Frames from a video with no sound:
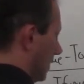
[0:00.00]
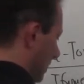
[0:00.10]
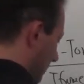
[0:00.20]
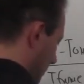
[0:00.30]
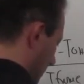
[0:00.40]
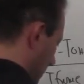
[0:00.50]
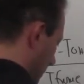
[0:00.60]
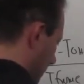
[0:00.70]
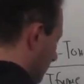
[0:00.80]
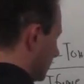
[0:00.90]
at
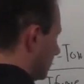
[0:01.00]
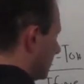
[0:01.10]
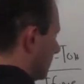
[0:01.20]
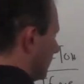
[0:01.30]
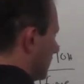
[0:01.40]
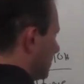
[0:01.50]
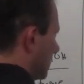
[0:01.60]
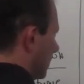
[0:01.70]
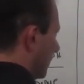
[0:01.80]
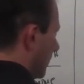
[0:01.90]
the
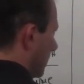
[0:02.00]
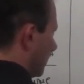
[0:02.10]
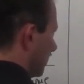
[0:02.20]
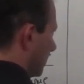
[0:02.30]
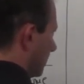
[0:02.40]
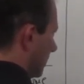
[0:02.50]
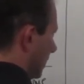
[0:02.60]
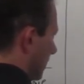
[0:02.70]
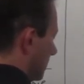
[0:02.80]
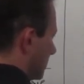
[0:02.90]
physical rate
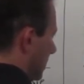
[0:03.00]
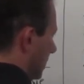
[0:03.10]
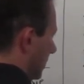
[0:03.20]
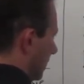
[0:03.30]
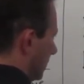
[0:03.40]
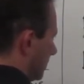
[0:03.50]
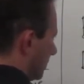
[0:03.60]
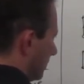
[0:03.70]
at the satellite